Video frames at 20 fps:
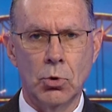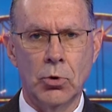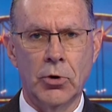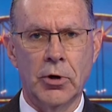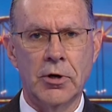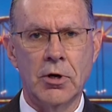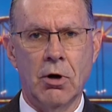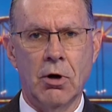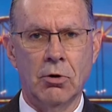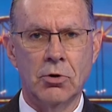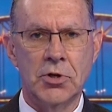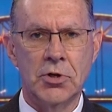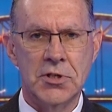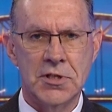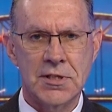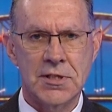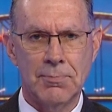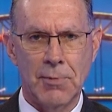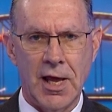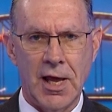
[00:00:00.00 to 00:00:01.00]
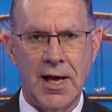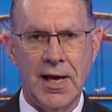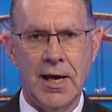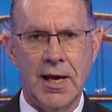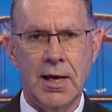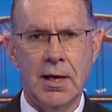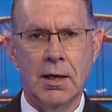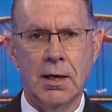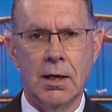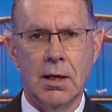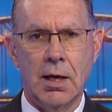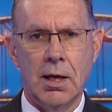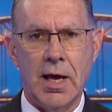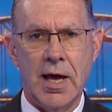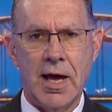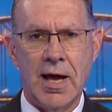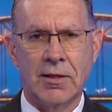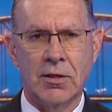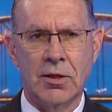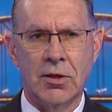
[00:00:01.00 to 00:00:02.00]
it on display
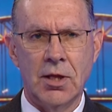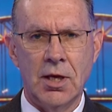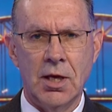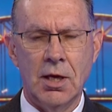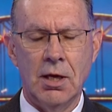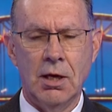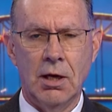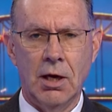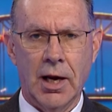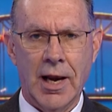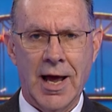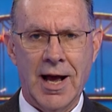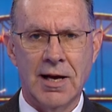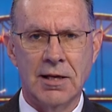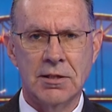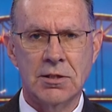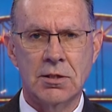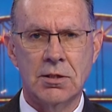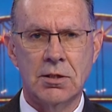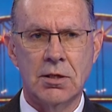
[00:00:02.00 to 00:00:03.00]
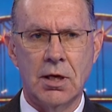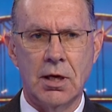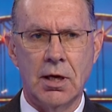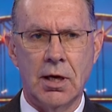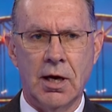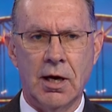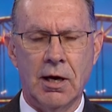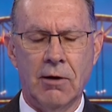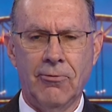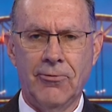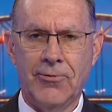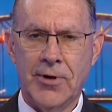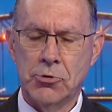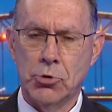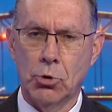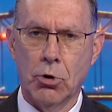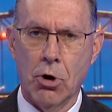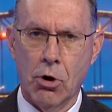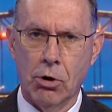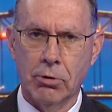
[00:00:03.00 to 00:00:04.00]
at the last
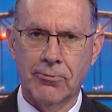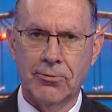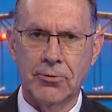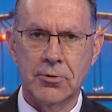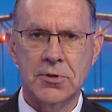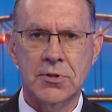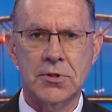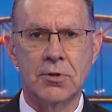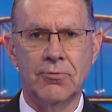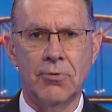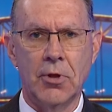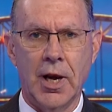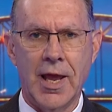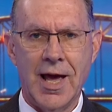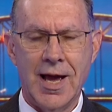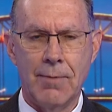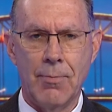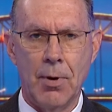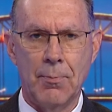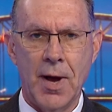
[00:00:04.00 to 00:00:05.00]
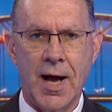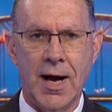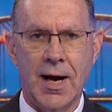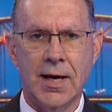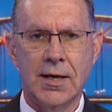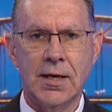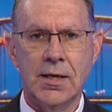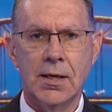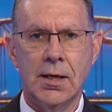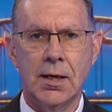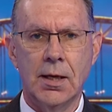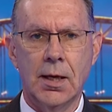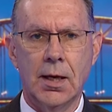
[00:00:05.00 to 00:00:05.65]
federal conference of the Labor Party,